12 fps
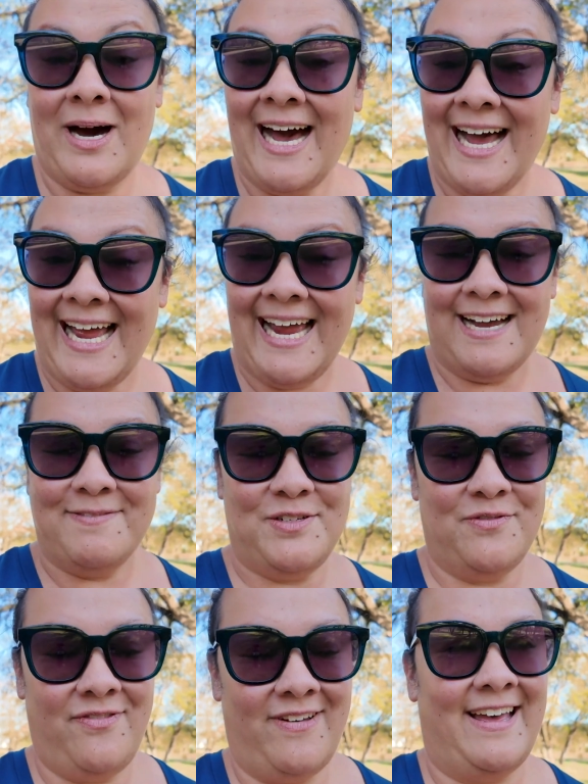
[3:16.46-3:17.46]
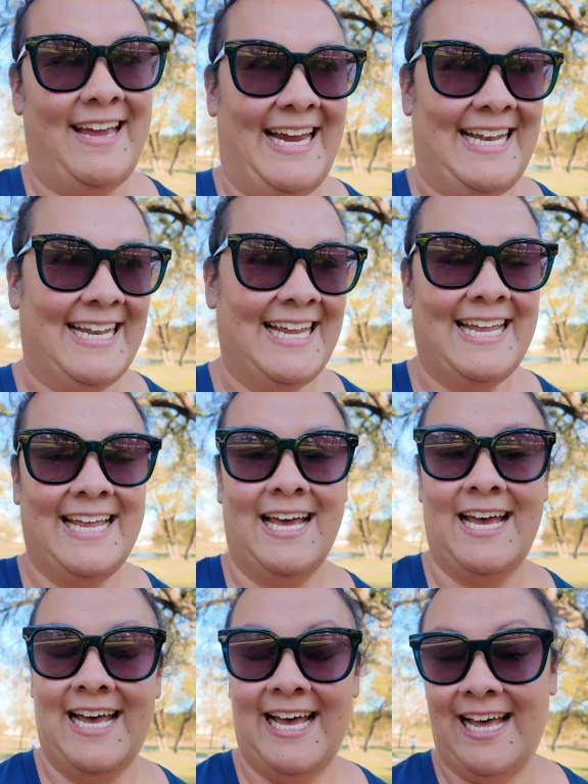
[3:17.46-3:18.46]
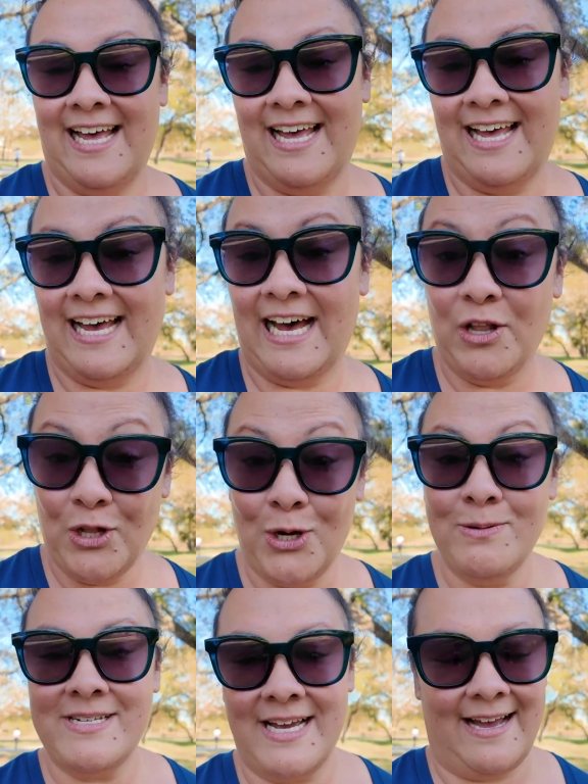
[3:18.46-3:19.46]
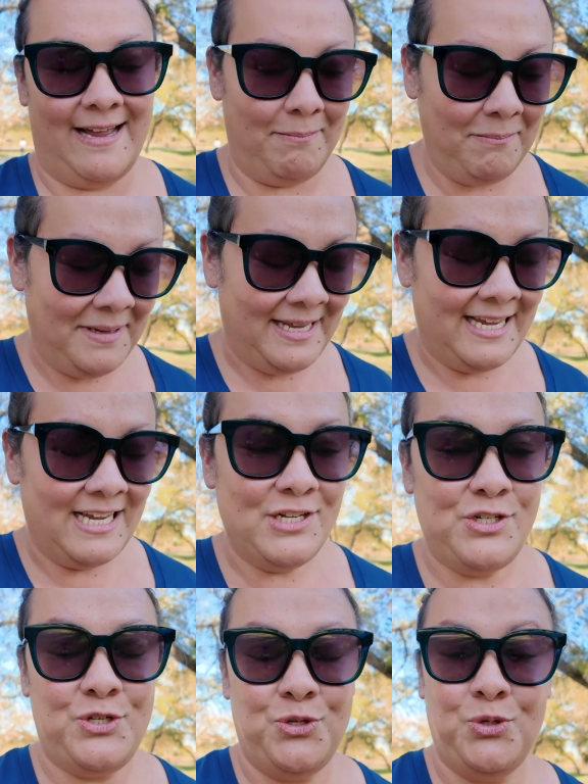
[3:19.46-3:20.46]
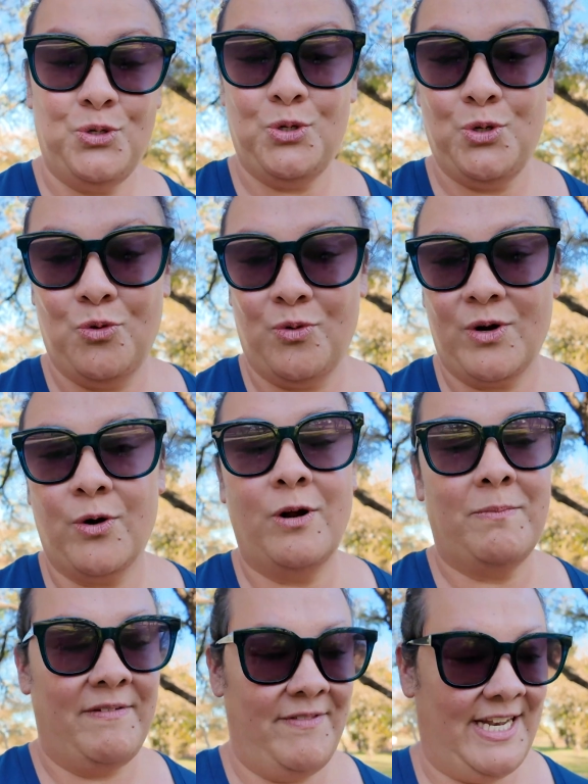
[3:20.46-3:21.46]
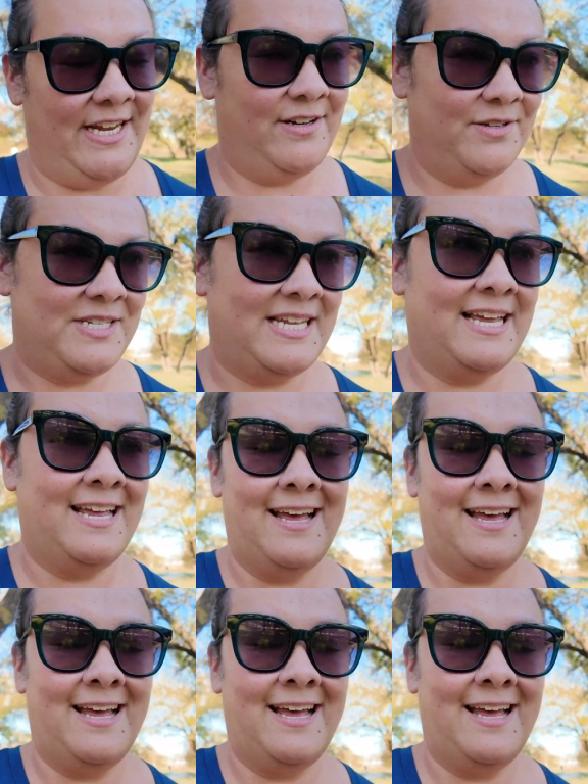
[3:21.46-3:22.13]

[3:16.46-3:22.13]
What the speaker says: I have to find alone time to record my videos.